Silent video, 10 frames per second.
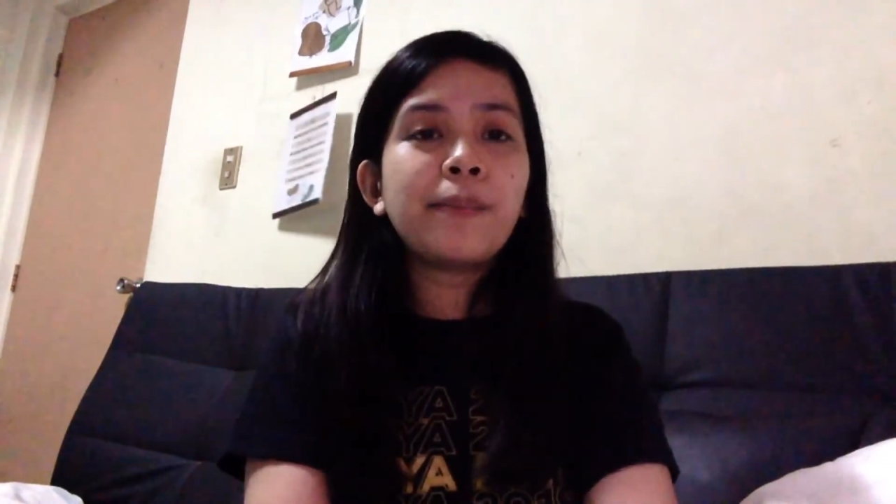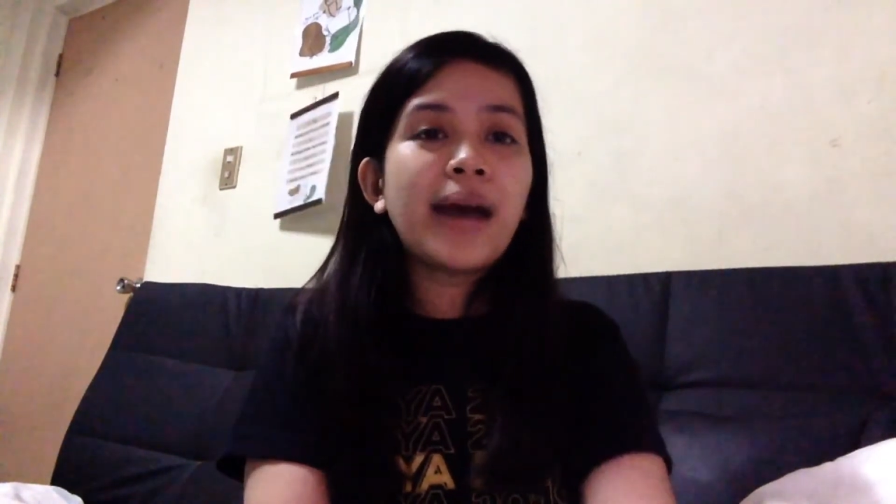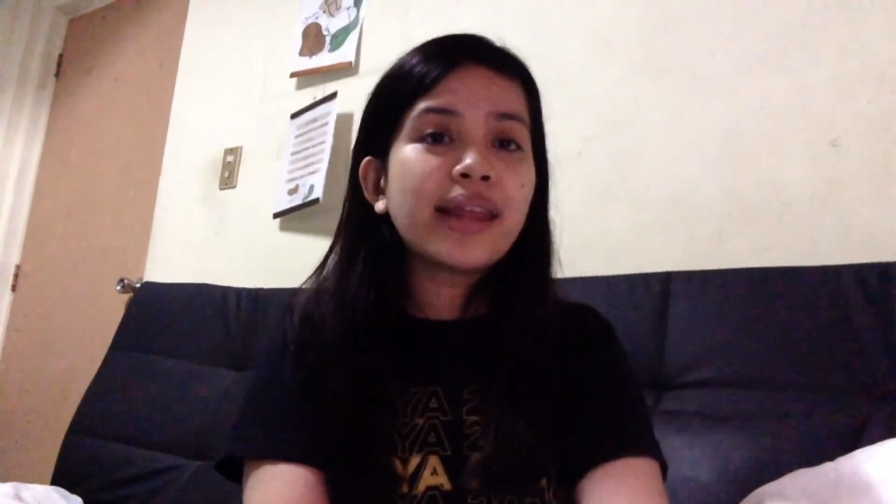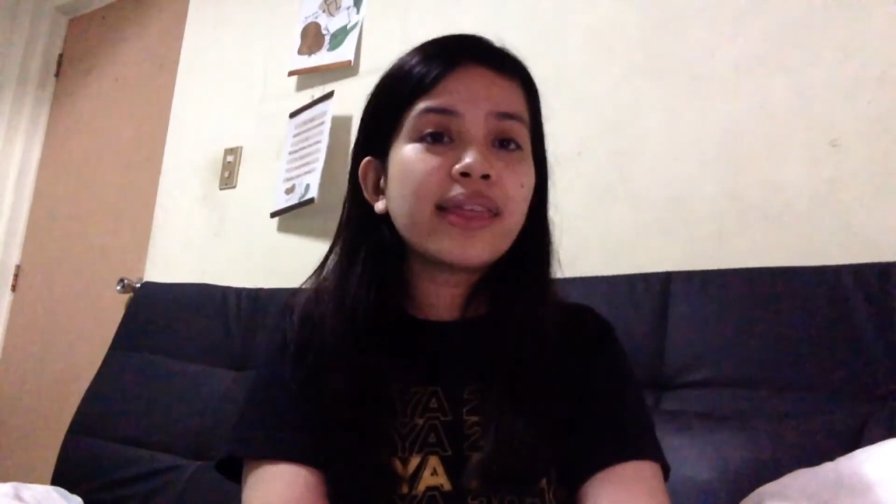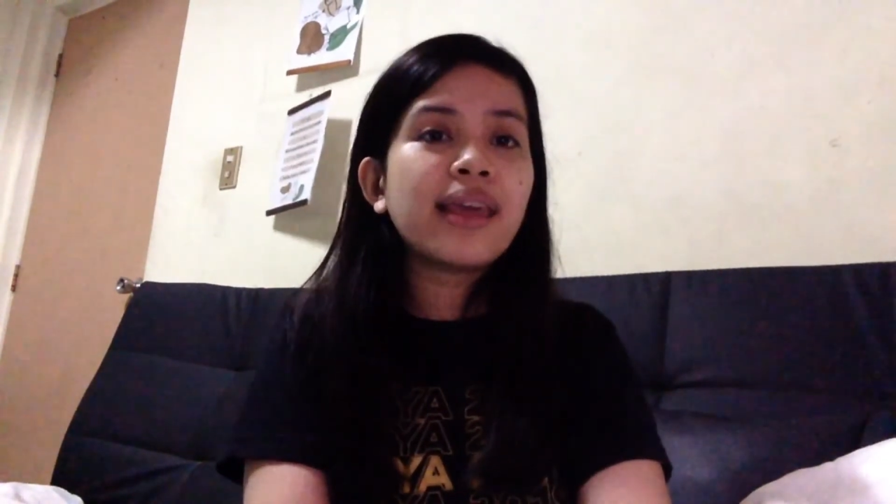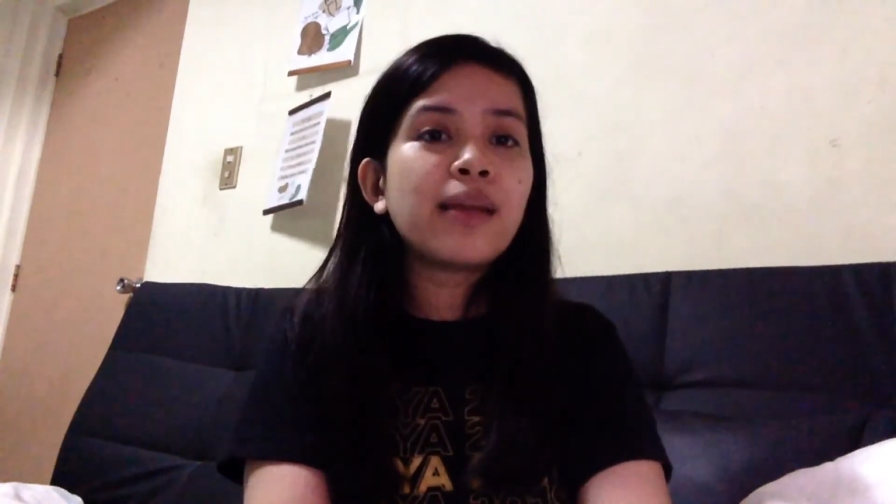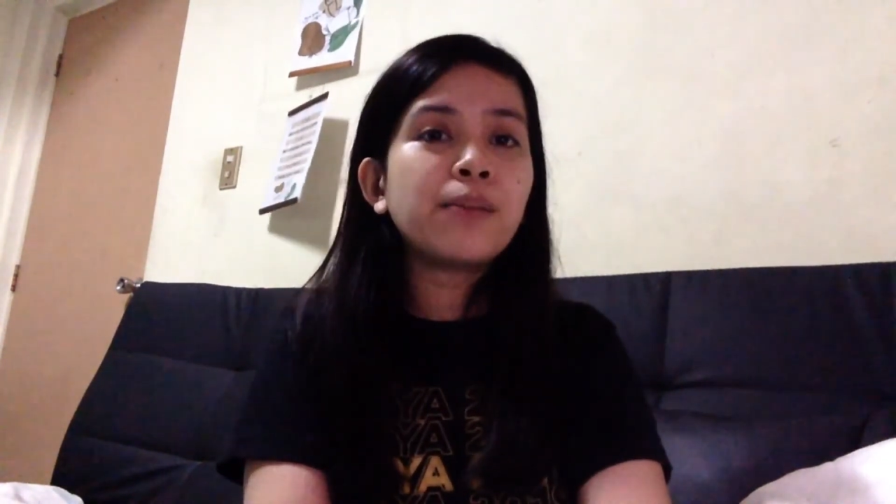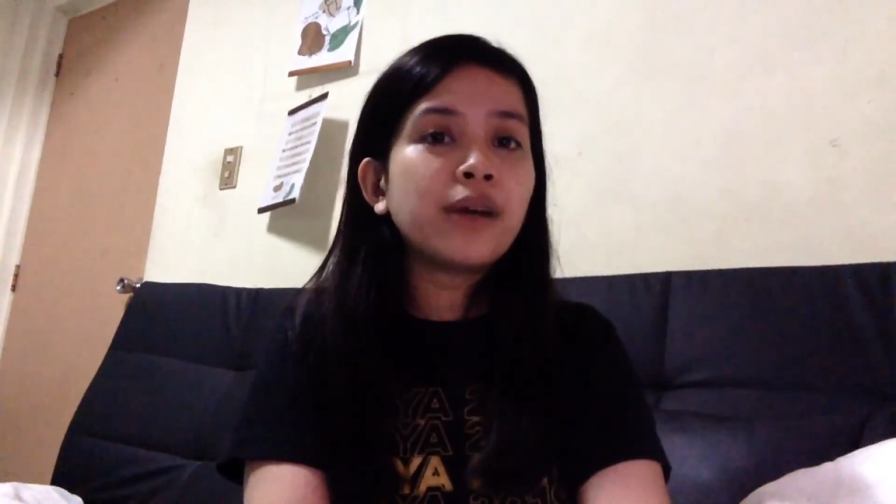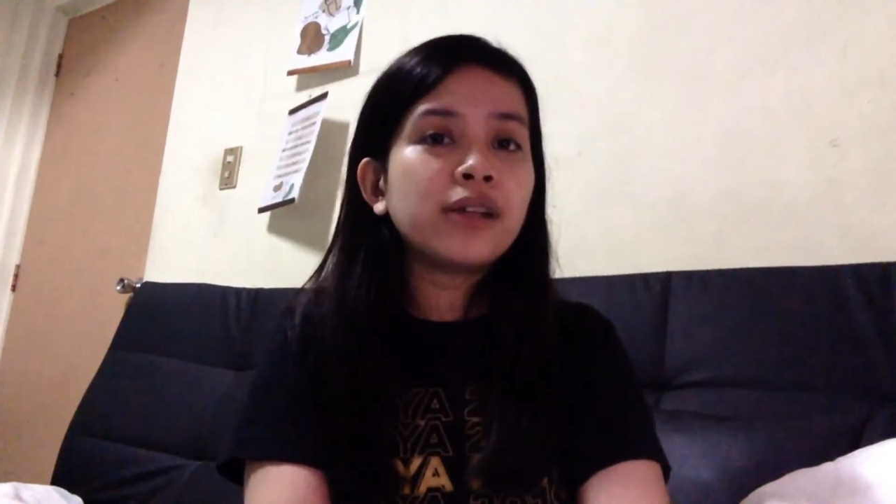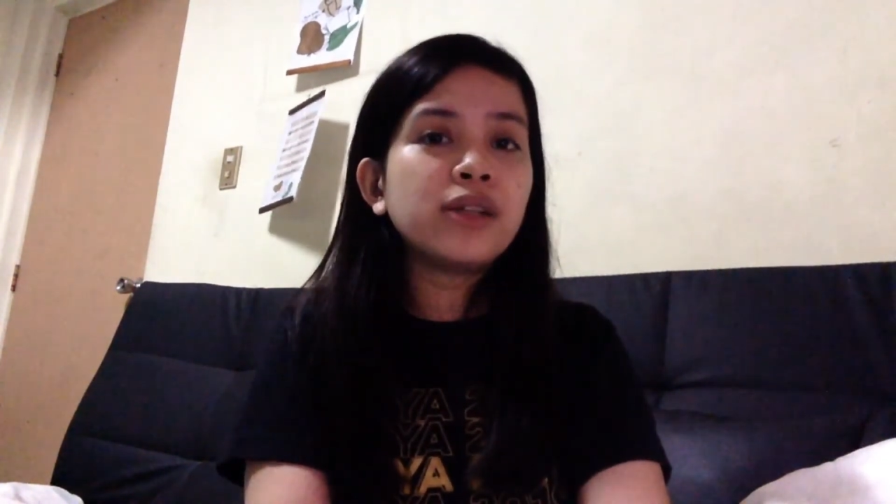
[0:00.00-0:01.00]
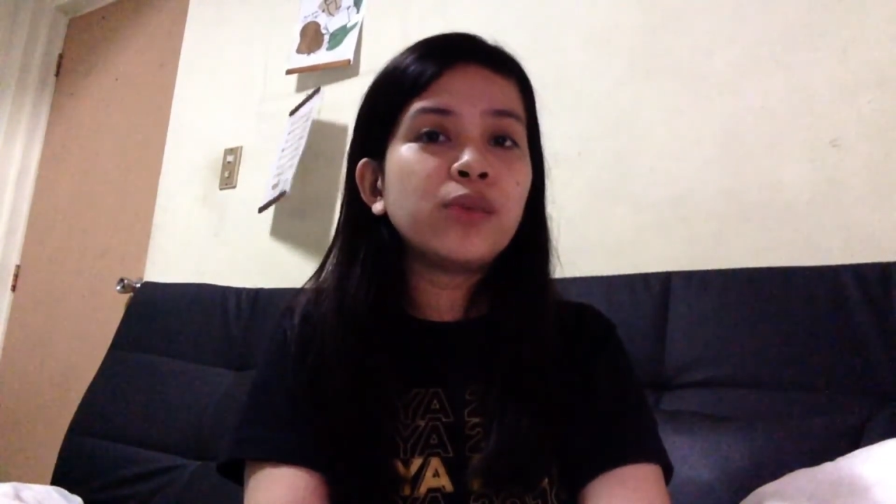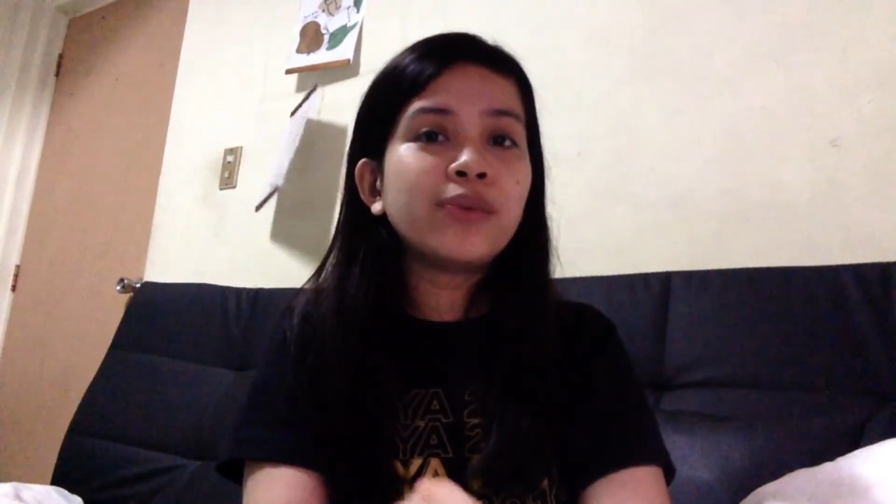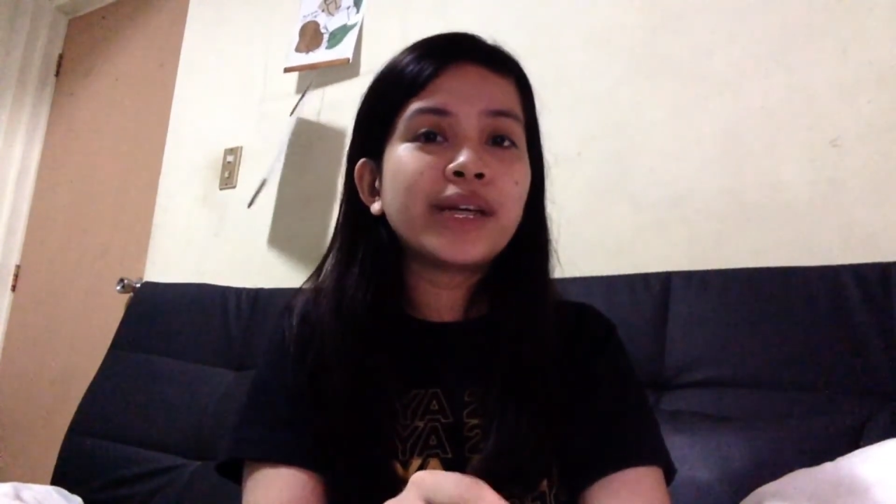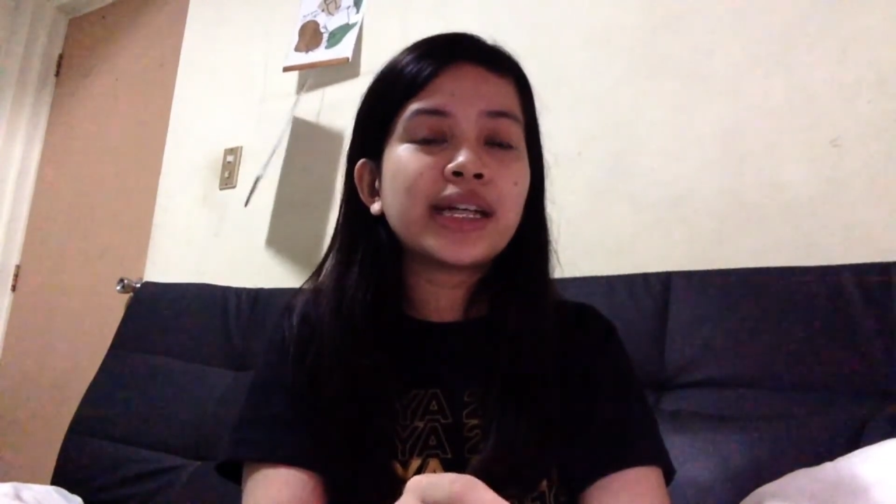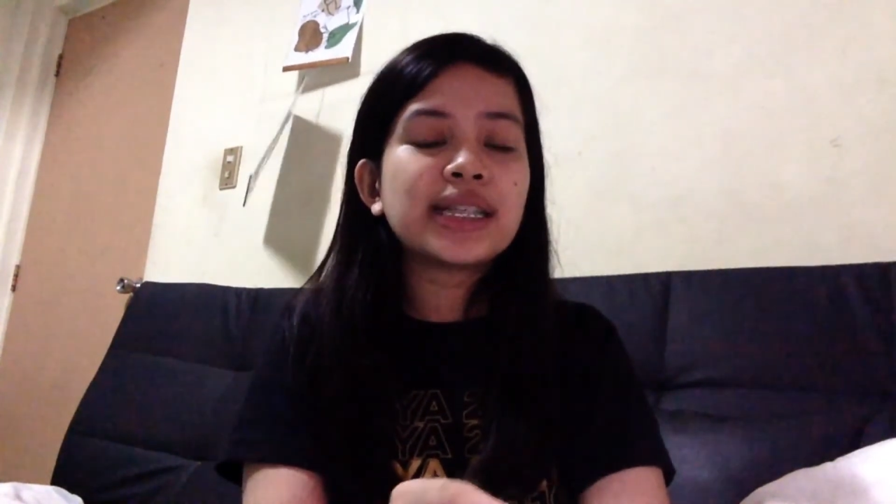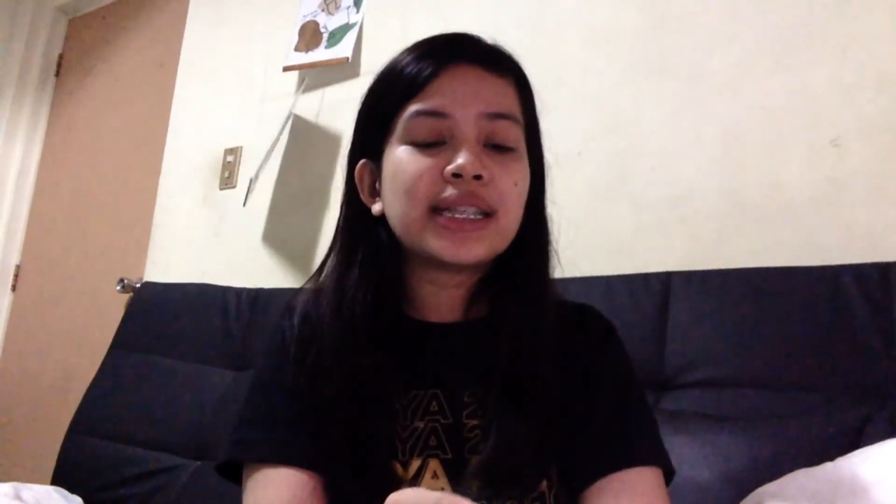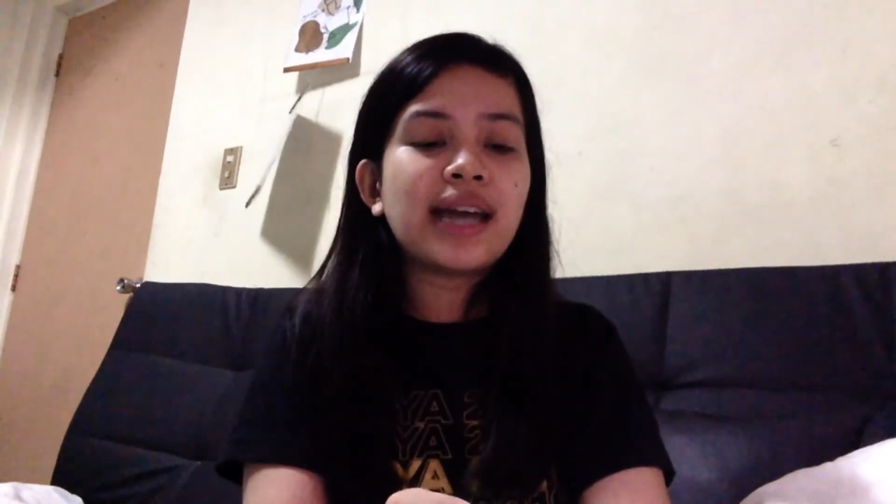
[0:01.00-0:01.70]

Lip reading: Bath and Body Works